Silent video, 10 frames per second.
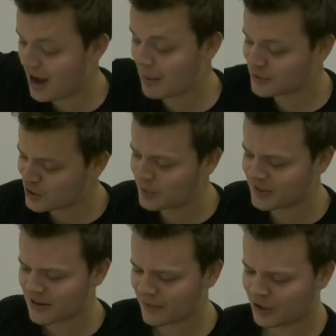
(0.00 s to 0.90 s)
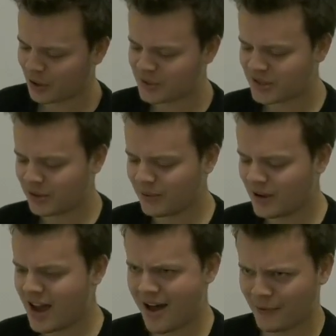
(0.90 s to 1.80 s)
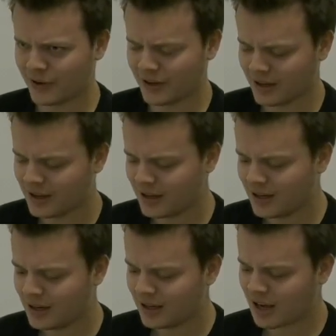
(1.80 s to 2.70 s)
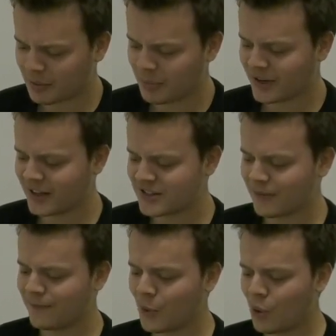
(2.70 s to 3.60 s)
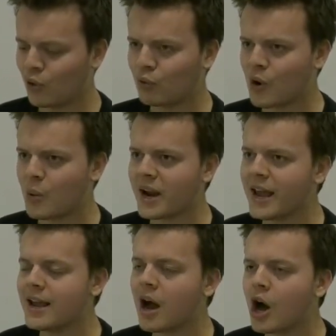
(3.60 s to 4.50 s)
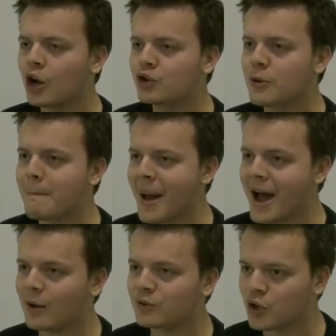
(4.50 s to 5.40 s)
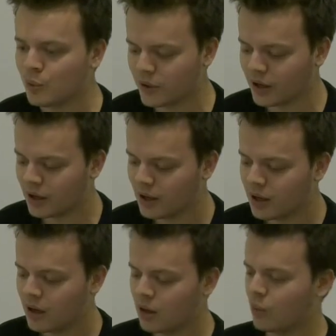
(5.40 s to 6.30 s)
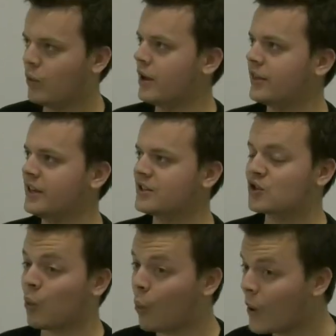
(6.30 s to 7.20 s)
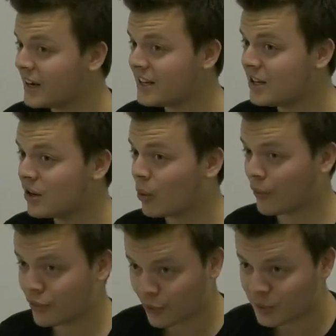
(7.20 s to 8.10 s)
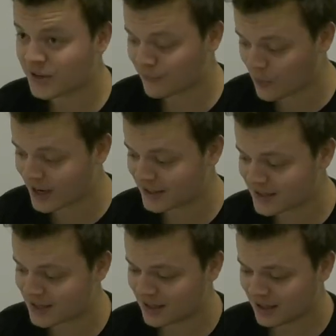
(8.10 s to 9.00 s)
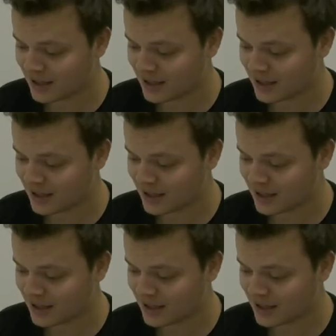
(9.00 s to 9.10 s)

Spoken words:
I'm assuming it's off the coast of Africa, coming up against a full-grown 800-pound tuna with his 20 or 30 friends.